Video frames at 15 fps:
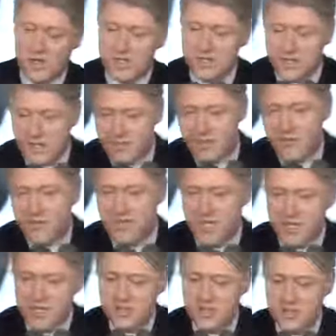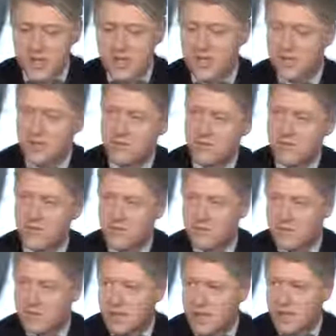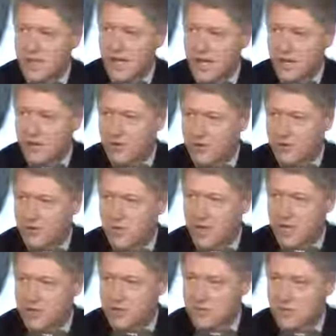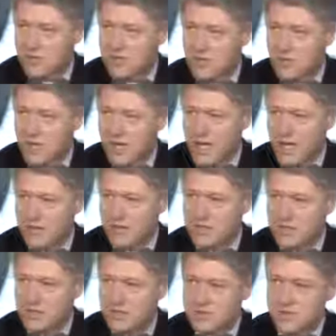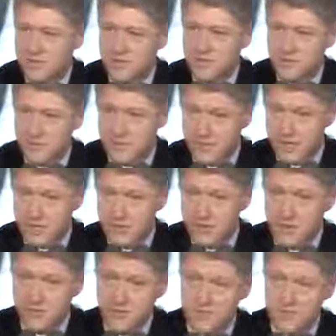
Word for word: let, us give them a chance to make a, a, an adequate response, and we'll see what happens. Yes, sir.